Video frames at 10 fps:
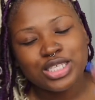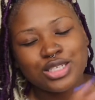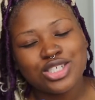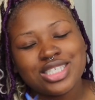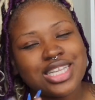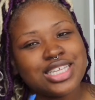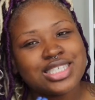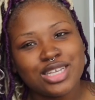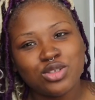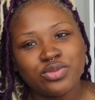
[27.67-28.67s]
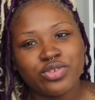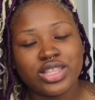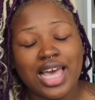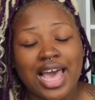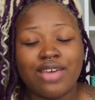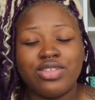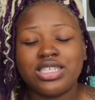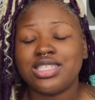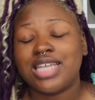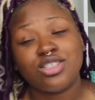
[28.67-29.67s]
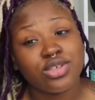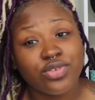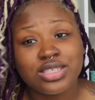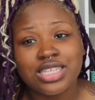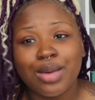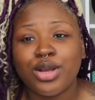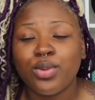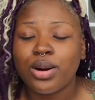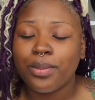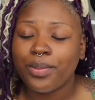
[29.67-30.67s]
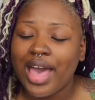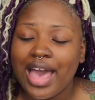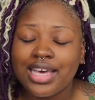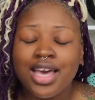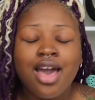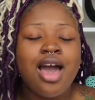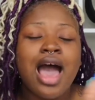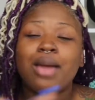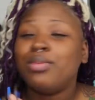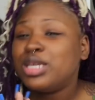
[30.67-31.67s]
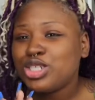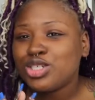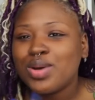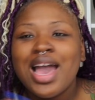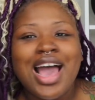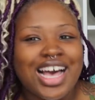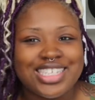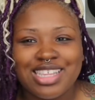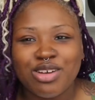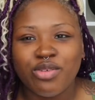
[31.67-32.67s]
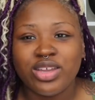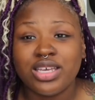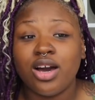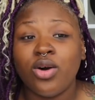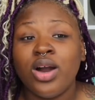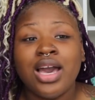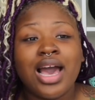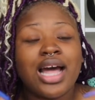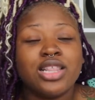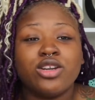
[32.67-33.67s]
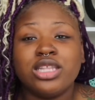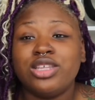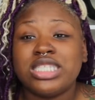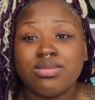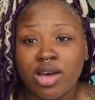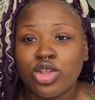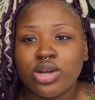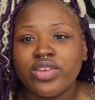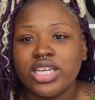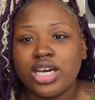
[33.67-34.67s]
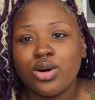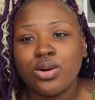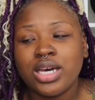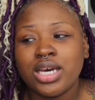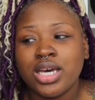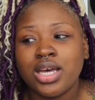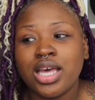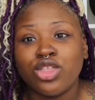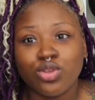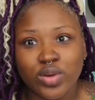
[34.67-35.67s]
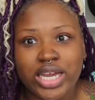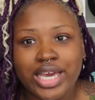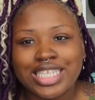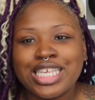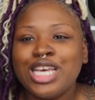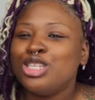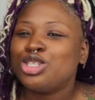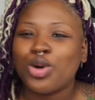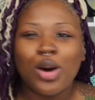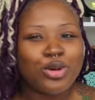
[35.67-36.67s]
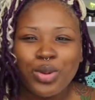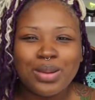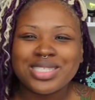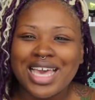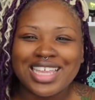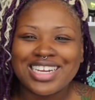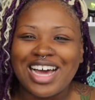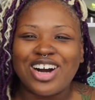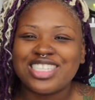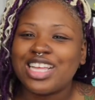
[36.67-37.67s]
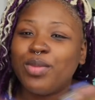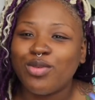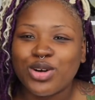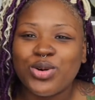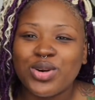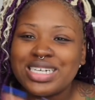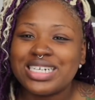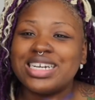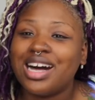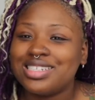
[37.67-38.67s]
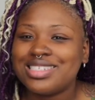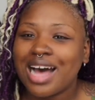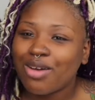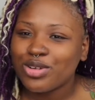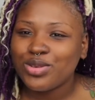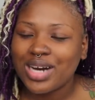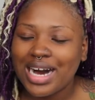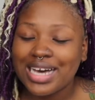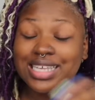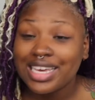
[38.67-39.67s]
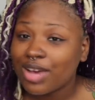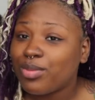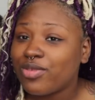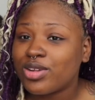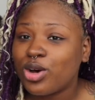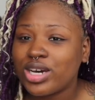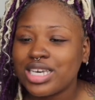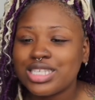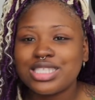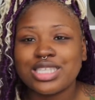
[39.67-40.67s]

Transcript: So just stay tuned for that. If this is not your first time here, welcome back. I miss you. I say that every video. I literally, this is my third video in three days. So I don't know why I'm saying it now because I've been recording nonstop for you guys and I've been vlogging.